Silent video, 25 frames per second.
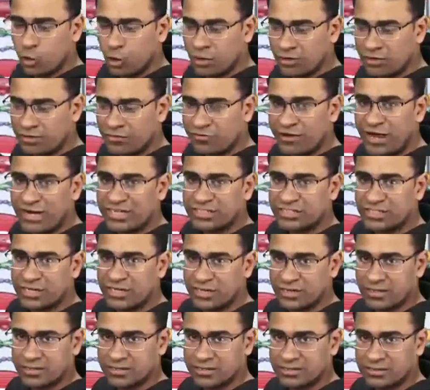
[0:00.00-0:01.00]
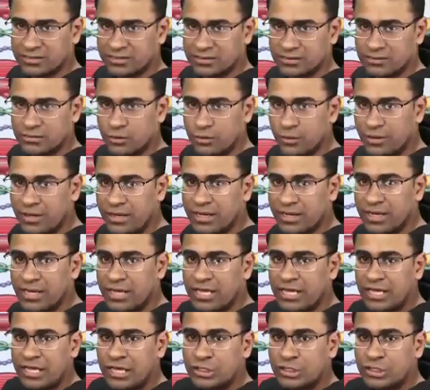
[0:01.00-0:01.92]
contraction occurs, okay.